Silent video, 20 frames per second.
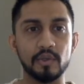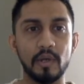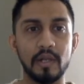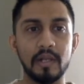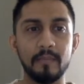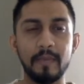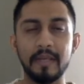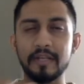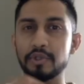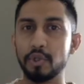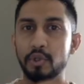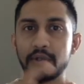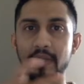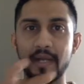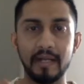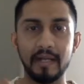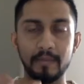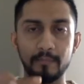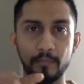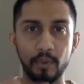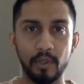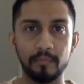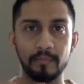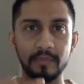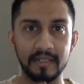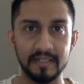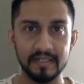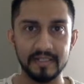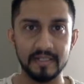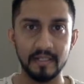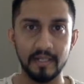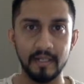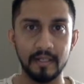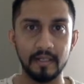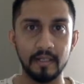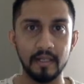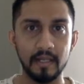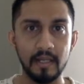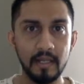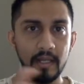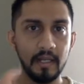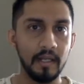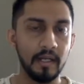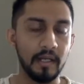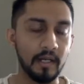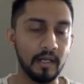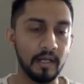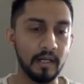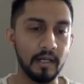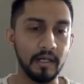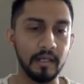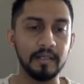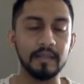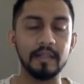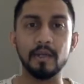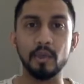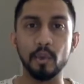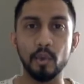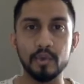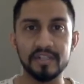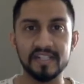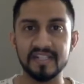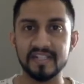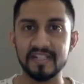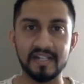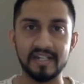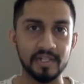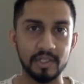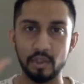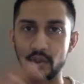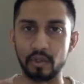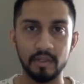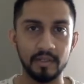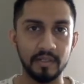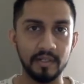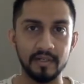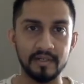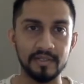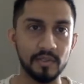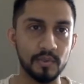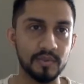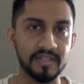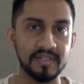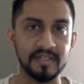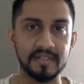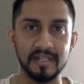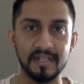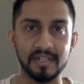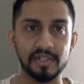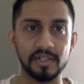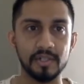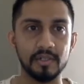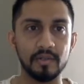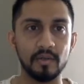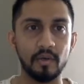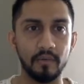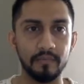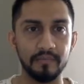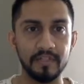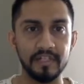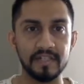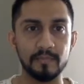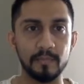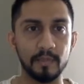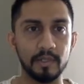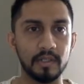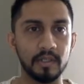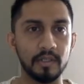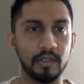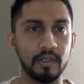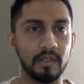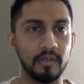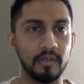I'll make sure that I put up this link in the notes section or the resources section of this particular